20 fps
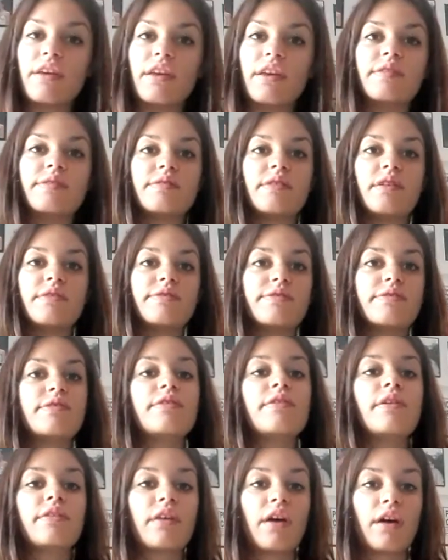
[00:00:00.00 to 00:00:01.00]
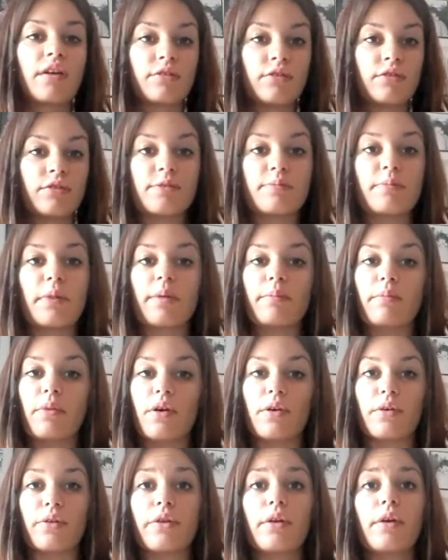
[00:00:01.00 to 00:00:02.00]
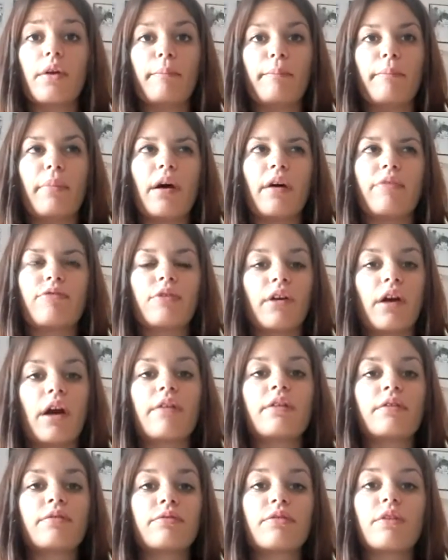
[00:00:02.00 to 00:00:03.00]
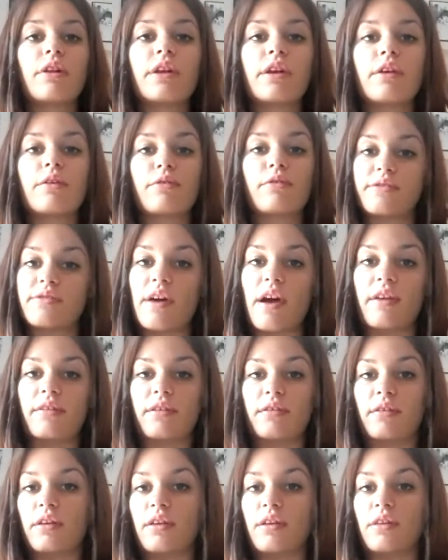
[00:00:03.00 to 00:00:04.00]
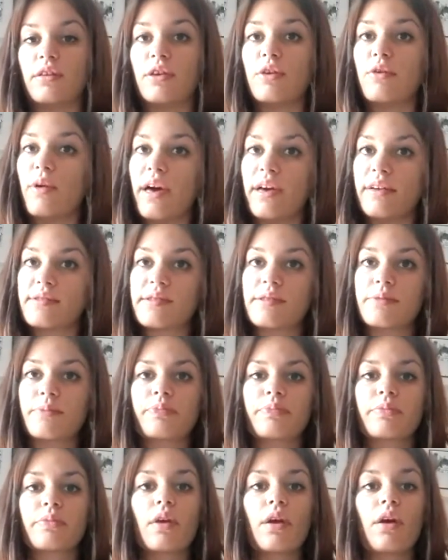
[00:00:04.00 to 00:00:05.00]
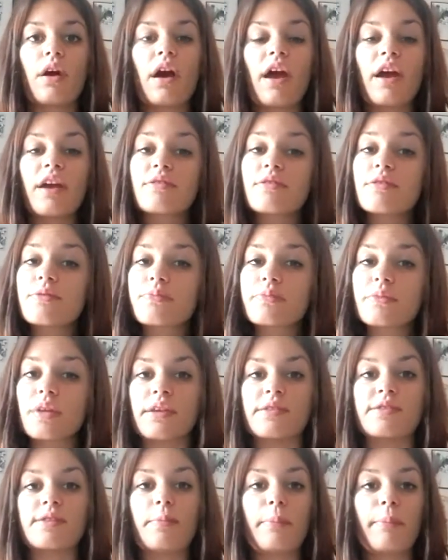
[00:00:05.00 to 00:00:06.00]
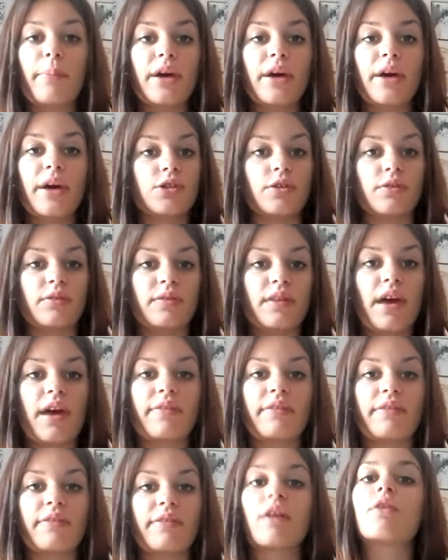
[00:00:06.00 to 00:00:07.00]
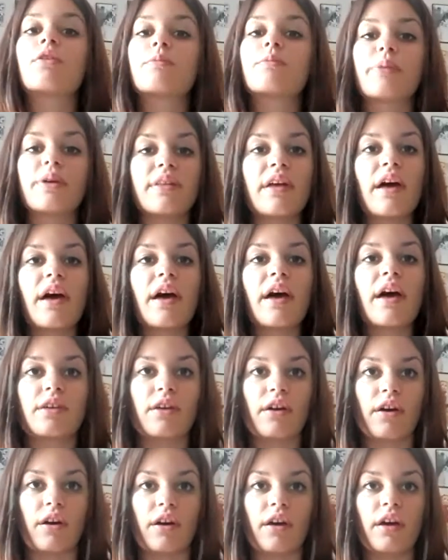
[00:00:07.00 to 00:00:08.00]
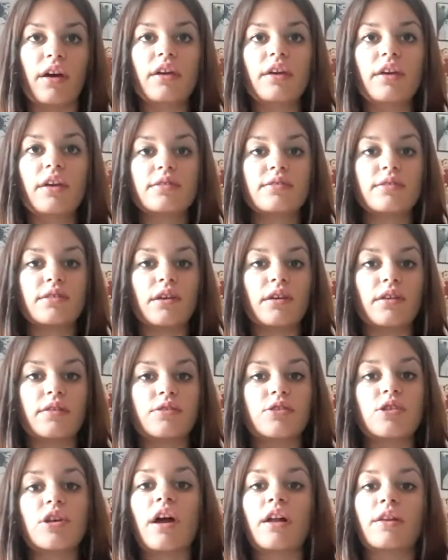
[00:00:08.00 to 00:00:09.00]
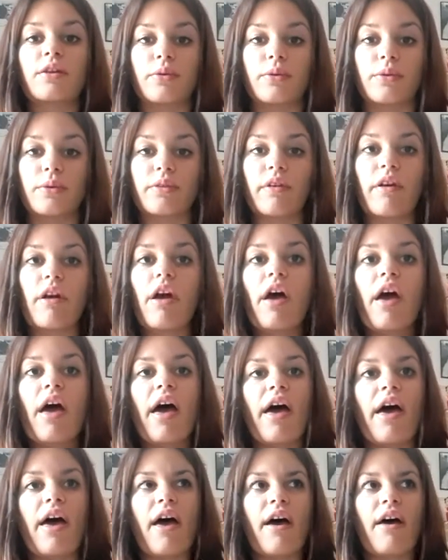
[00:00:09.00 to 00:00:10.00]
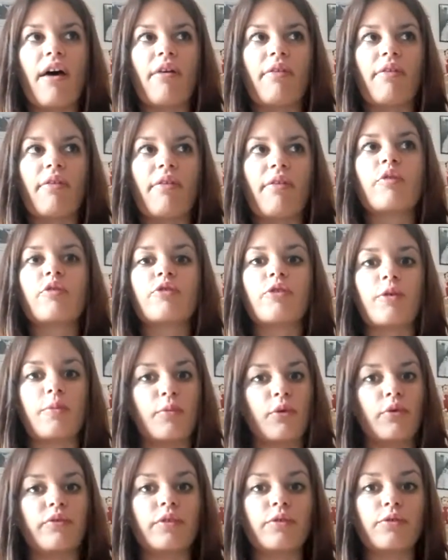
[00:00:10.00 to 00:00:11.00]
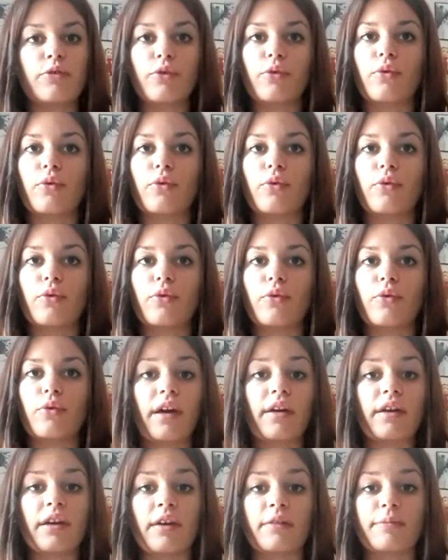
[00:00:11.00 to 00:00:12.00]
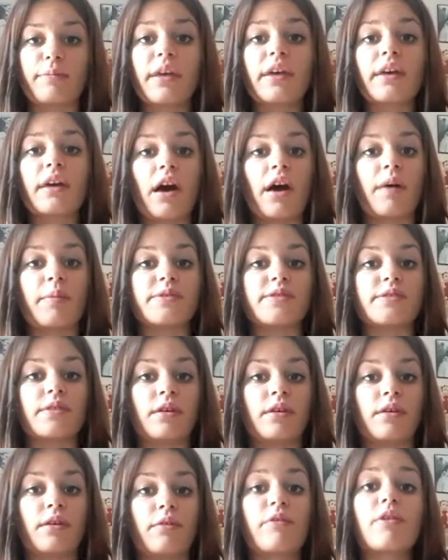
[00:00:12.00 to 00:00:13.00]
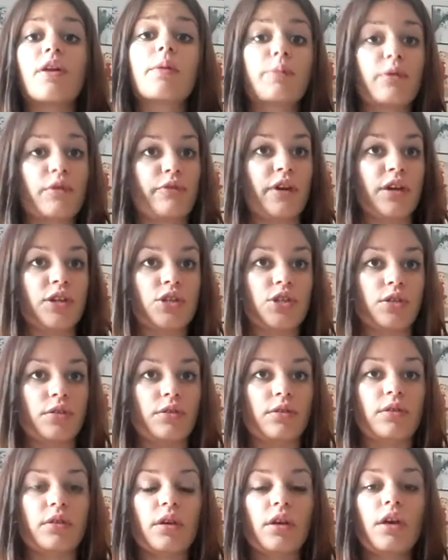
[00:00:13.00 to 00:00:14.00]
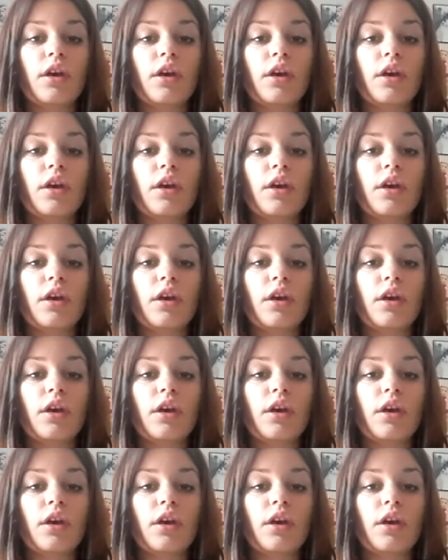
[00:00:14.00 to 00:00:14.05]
is a Syrian artist by birth, but currently residing in US. Art is a passion that accompanies her since childhood, and after moving to America, it becomes a real profession.